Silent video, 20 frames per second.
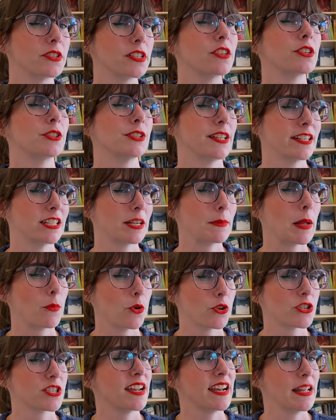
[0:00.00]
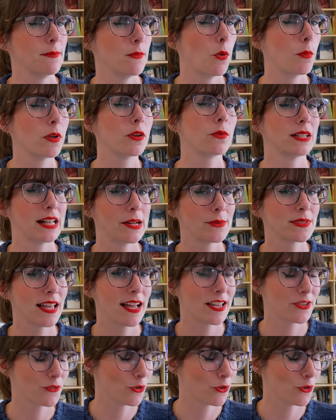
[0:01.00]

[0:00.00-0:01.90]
could land on my porch at any moment while I was last